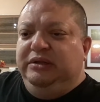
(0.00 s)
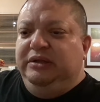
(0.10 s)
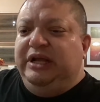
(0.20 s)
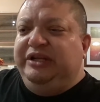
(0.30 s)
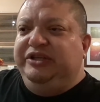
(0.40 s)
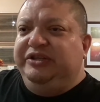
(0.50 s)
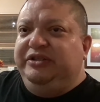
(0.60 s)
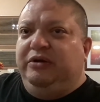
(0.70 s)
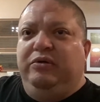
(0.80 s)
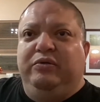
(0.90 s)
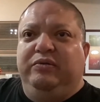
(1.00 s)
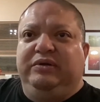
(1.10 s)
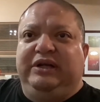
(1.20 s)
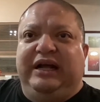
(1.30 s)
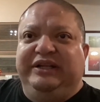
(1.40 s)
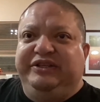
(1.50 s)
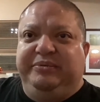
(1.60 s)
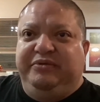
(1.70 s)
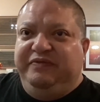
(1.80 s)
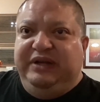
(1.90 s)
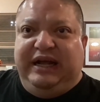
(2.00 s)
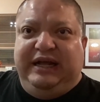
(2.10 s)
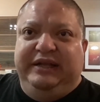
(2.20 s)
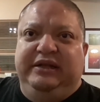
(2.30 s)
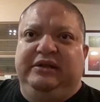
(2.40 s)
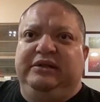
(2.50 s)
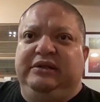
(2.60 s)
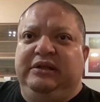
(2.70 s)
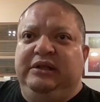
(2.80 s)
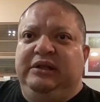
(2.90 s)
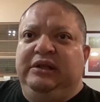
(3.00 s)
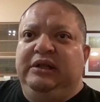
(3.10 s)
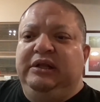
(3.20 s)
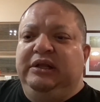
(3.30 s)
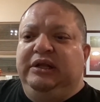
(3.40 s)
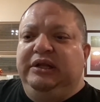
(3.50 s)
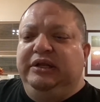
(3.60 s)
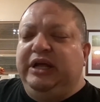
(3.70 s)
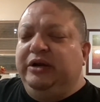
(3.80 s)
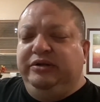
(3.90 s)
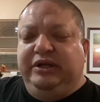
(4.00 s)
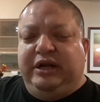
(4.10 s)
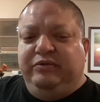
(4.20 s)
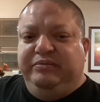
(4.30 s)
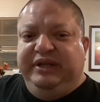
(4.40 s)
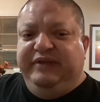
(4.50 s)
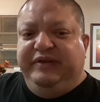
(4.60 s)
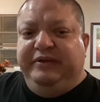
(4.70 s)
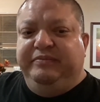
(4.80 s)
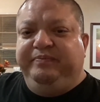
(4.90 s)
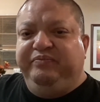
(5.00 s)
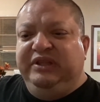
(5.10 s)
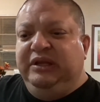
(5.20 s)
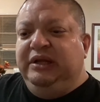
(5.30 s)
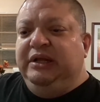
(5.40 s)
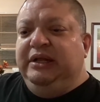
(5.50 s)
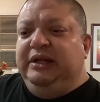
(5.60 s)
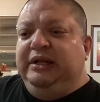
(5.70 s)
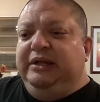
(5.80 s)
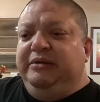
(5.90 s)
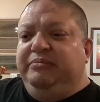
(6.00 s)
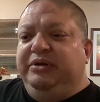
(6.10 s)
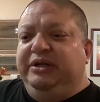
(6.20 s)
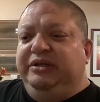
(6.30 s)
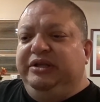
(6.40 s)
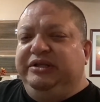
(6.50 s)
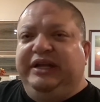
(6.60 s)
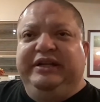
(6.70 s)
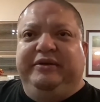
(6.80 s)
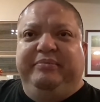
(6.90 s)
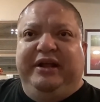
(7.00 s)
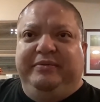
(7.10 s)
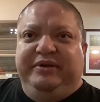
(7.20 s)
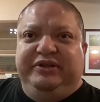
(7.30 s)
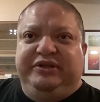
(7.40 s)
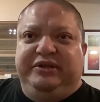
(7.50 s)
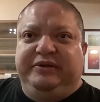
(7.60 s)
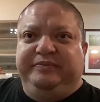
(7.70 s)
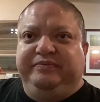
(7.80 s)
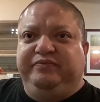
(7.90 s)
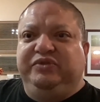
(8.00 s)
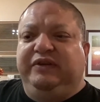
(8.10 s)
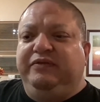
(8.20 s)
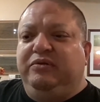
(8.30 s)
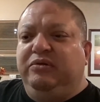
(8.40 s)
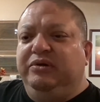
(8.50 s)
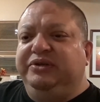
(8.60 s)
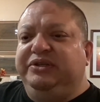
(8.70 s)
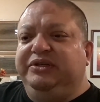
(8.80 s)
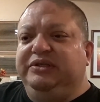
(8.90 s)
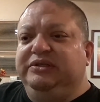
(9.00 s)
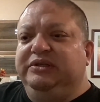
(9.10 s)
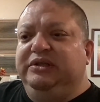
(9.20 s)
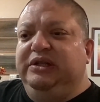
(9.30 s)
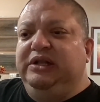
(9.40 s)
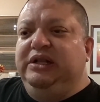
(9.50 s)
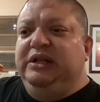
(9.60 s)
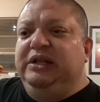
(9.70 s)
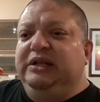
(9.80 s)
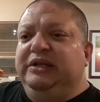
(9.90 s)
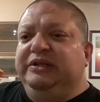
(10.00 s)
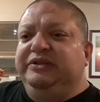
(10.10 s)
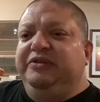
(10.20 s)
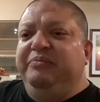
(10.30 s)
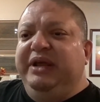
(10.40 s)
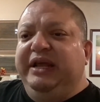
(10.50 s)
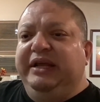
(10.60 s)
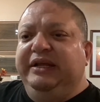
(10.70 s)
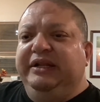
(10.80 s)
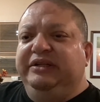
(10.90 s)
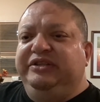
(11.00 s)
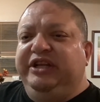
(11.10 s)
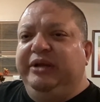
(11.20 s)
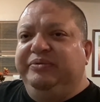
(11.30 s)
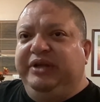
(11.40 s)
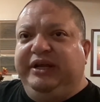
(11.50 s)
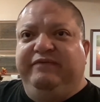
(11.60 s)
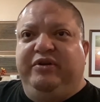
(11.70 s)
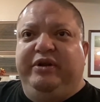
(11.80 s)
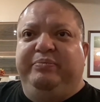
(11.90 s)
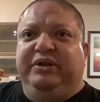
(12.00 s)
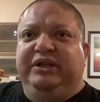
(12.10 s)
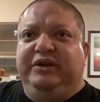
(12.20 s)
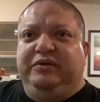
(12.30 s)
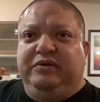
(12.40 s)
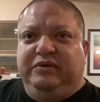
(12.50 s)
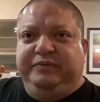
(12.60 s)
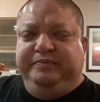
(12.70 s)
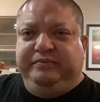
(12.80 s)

not just the whole concept of God that, that I don't believe in, but the Ten Commandments, of course, to me seems like a very political